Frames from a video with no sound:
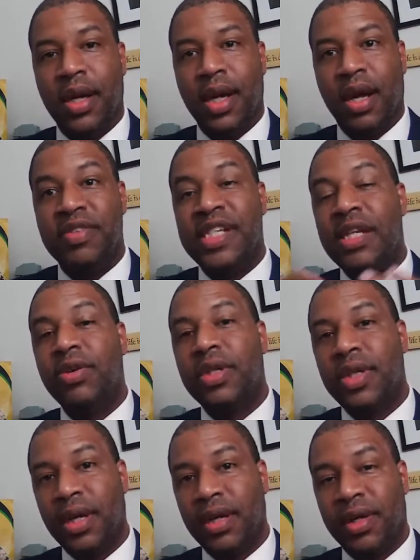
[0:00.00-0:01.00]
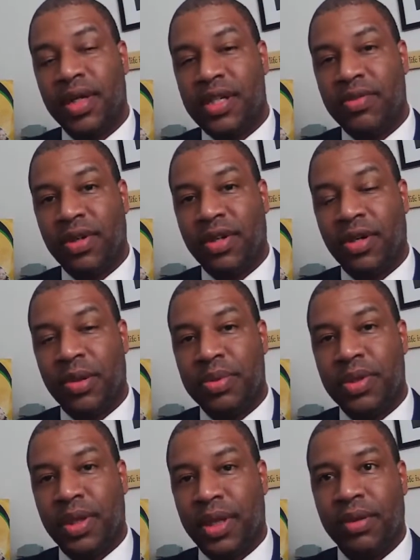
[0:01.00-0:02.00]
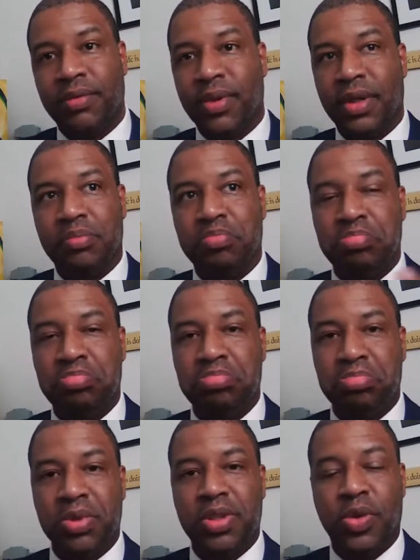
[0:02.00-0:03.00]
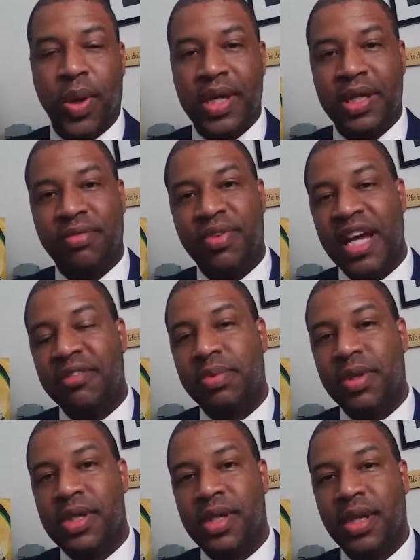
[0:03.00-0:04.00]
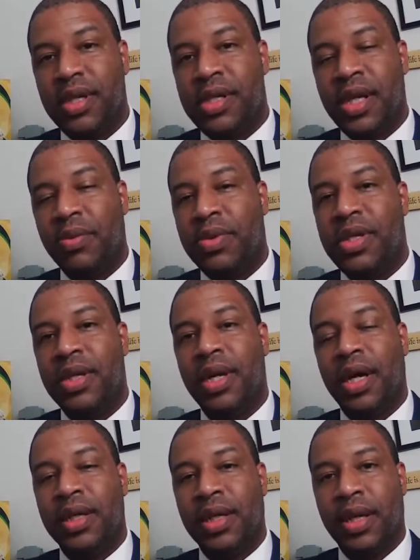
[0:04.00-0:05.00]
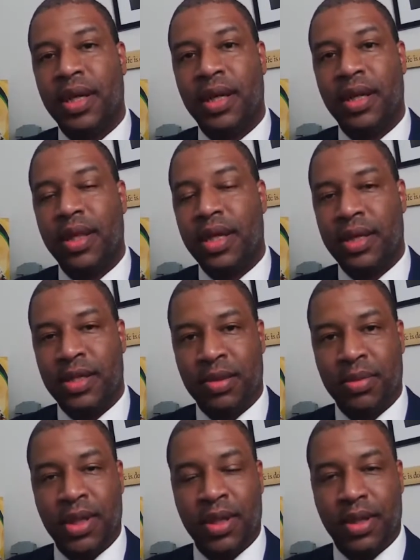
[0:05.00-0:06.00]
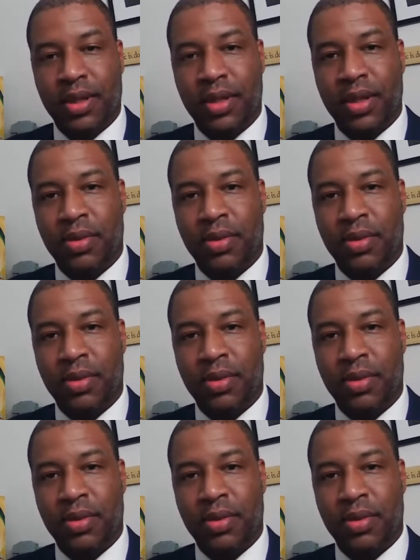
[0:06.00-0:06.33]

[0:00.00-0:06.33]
have zero tolerance for corruption and for 25 plus years, that was not a thing in Jamaica.